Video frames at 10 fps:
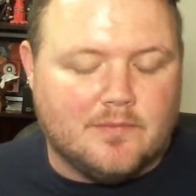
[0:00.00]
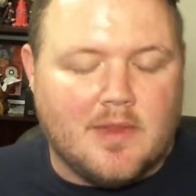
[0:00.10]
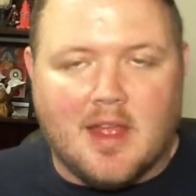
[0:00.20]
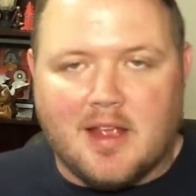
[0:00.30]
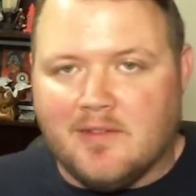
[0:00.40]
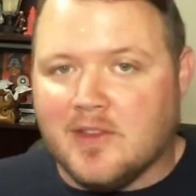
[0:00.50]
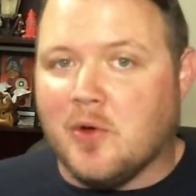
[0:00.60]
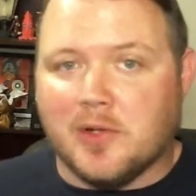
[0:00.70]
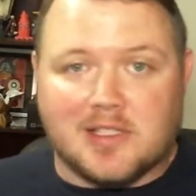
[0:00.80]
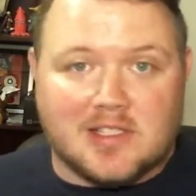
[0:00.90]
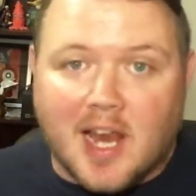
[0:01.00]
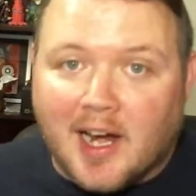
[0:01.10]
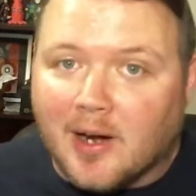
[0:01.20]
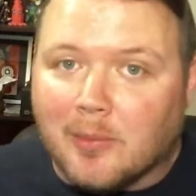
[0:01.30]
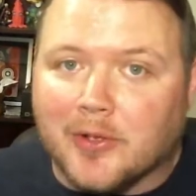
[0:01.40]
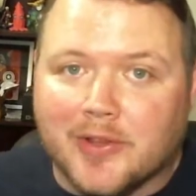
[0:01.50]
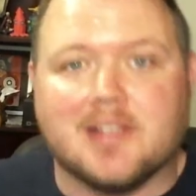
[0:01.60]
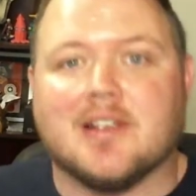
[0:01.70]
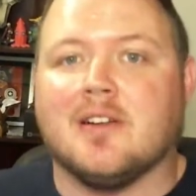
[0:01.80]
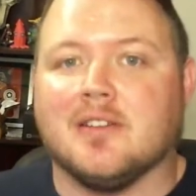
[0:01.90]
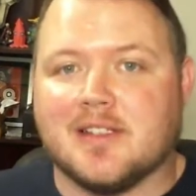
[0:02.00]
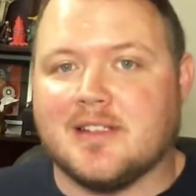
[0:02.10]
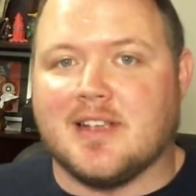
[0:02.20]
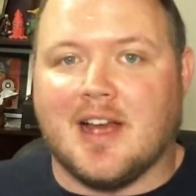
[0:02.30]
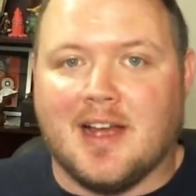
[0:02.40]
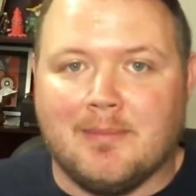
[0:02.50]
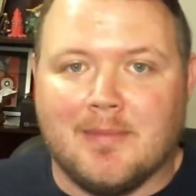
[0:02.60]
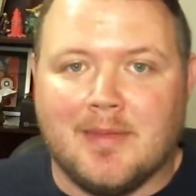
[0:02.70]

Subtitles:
Even though it's terrible, the Turtles in Time